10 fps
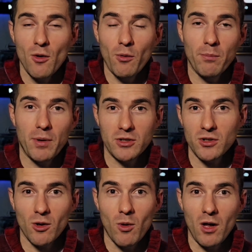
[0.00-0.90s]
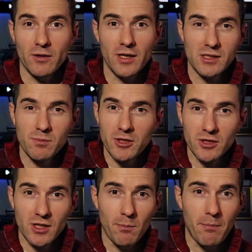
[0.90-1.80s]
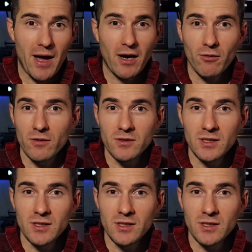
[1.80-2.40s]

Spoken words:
with picture quality, especially in background